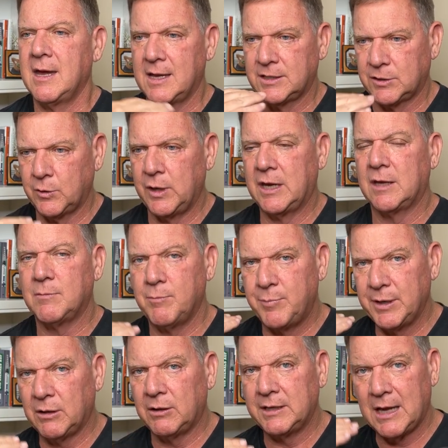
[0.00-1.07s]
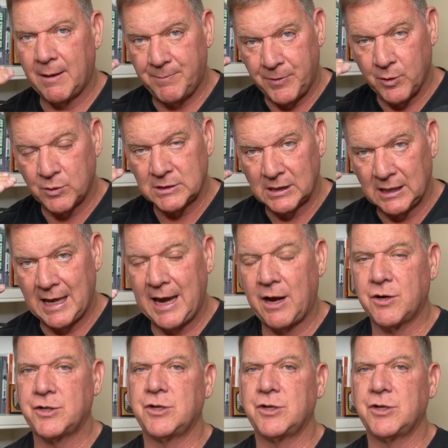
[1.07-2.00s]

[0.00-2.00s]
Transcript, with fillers: so you can build up those layers